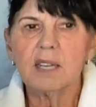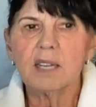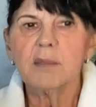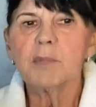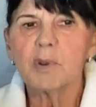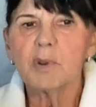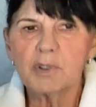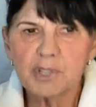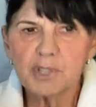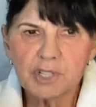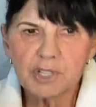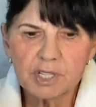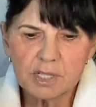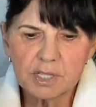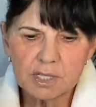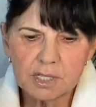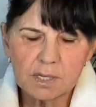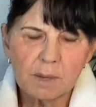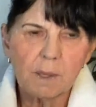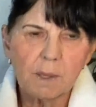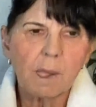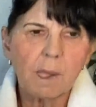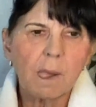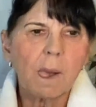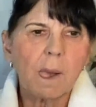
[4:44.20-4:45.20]

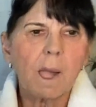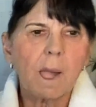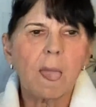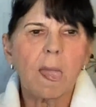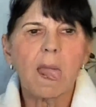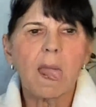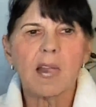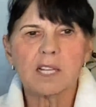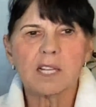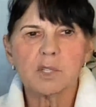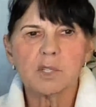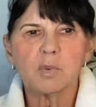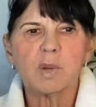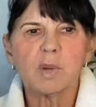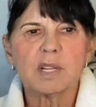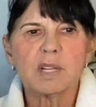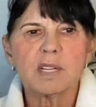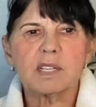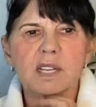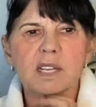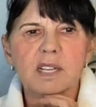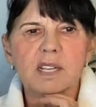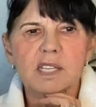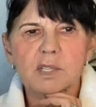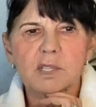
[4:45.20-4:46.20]
emotions as
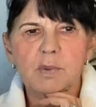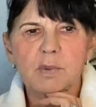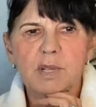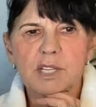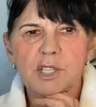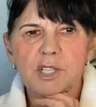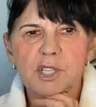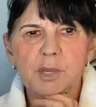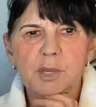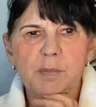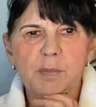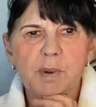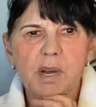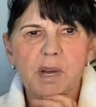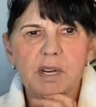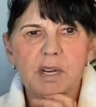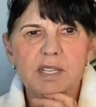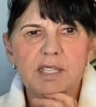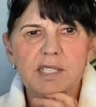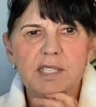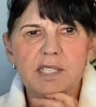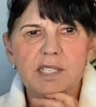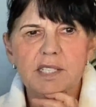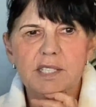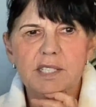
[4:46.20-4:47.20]
well as the
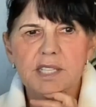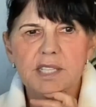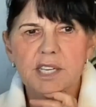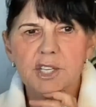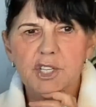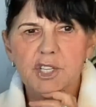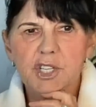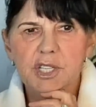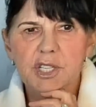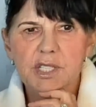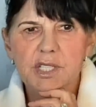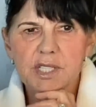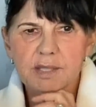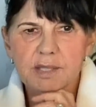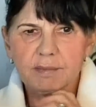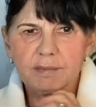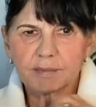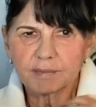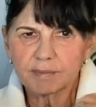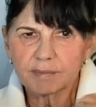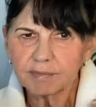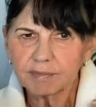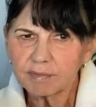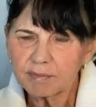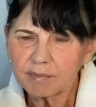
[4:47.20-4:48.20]
bodily
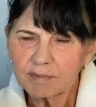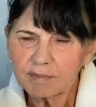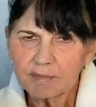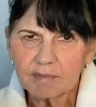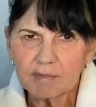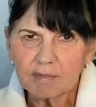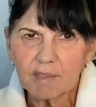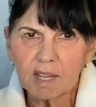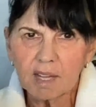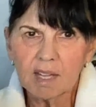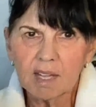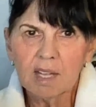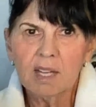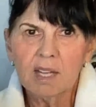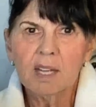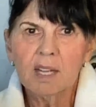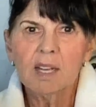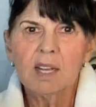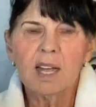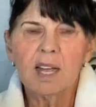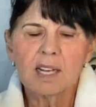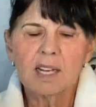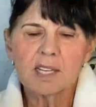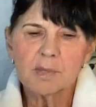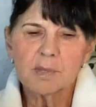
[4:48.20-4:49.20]
sensations.
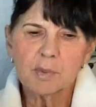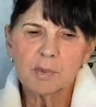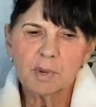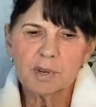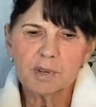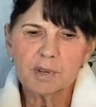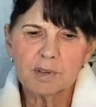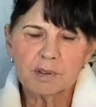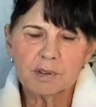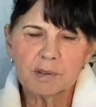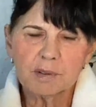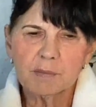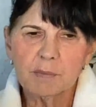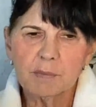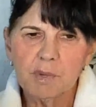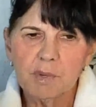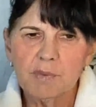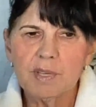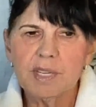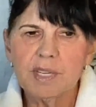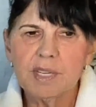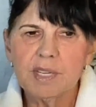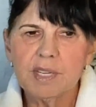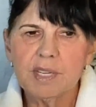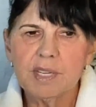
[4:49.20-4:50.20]
As we're
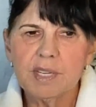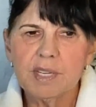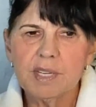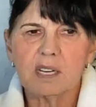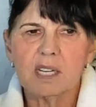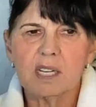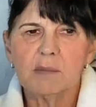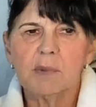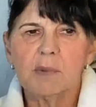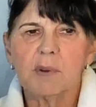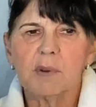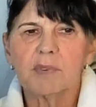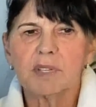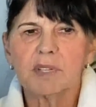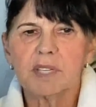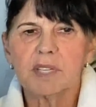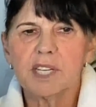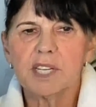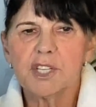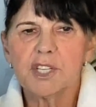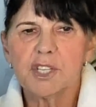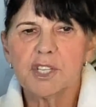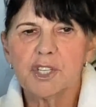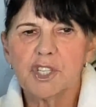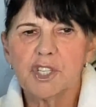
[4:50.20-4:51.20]
moving into talking about
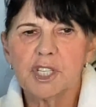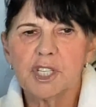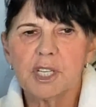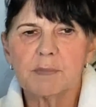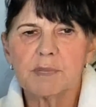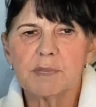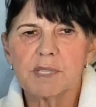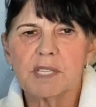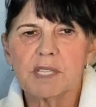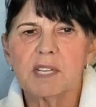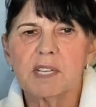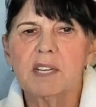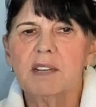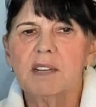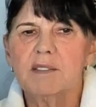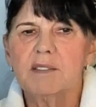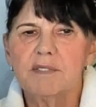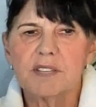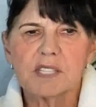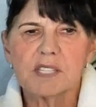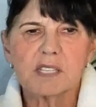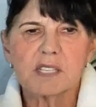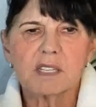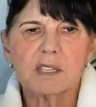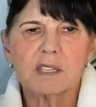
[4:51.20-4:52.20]
relationships,
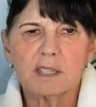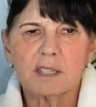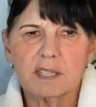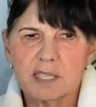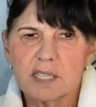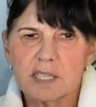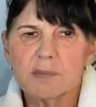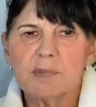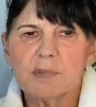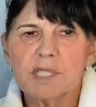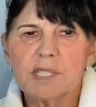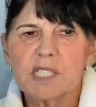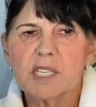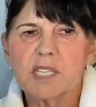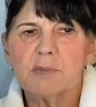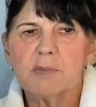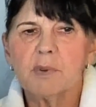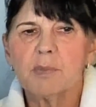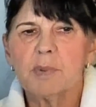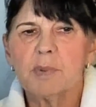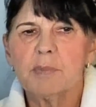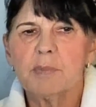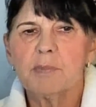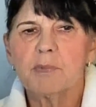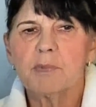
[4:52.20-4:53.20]
physical intimacy
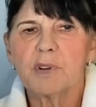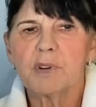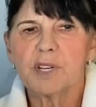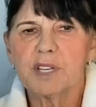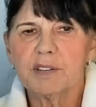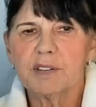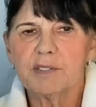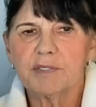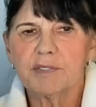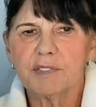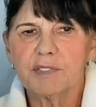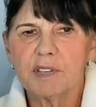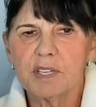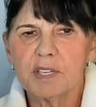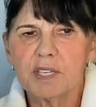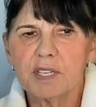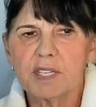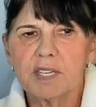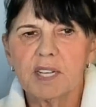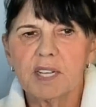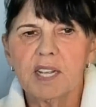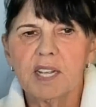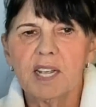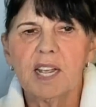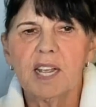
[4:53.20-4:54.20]
will be more
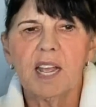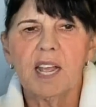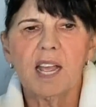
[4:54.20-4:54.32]
difficult,